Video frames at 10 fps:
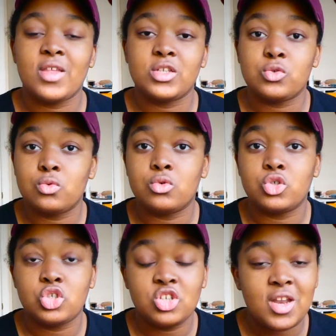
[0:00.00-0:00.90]
that schools
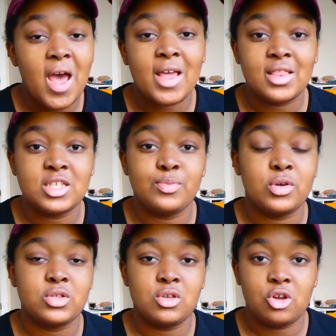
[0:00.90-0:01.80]
should add this
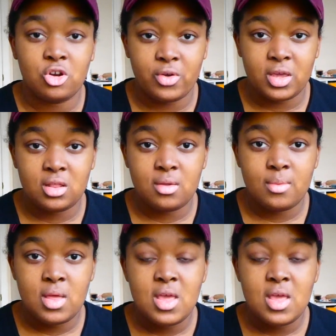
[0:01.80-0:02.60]
book to their curriculum,